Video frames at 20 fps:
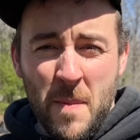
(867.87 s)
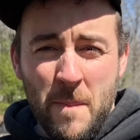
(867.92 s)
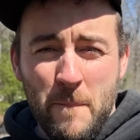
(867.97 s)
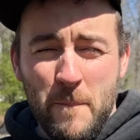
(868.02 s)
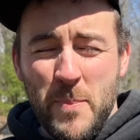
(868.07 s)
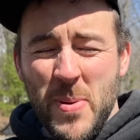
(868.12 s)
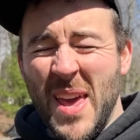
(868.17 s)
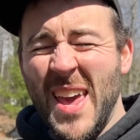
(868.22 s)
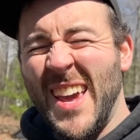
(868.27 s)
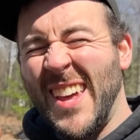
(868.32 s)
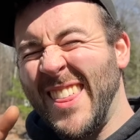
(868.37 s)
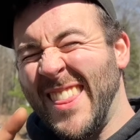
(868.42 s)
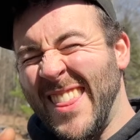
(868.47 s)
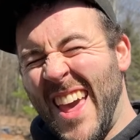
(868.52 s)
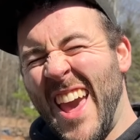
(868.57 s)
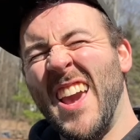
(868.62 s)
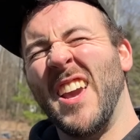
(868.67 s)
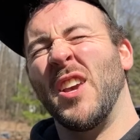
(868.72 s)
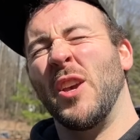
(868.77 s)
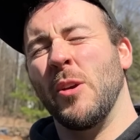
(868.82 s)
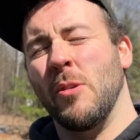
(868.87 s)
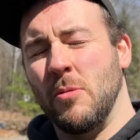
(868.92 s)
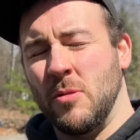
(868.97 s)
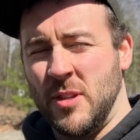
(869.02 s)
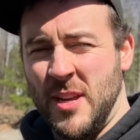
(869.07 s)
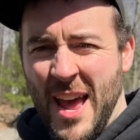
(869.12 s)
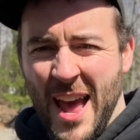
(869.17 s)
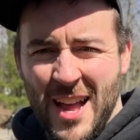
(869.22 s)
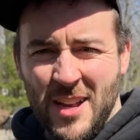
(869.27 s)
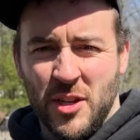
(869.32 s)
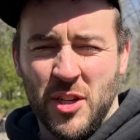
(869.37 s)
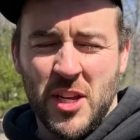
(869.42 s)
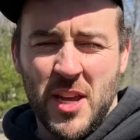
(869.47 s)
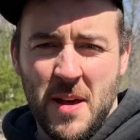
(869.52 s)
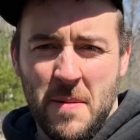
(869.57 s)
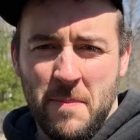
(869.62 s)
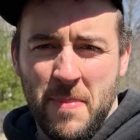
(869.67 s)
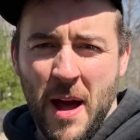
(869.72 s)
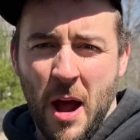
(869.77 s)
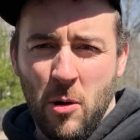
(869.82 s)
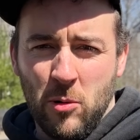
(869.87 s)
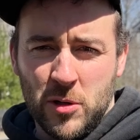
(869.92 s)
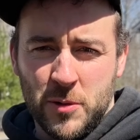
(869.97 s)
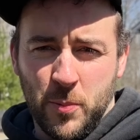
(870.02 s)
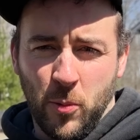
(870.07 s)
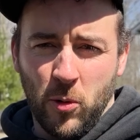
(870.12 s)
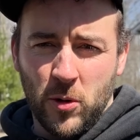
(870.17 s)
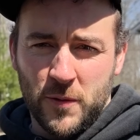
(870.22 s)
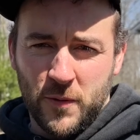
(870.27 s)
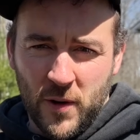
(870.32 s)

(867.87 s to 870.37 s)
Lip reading: Big thank you to STM Powersports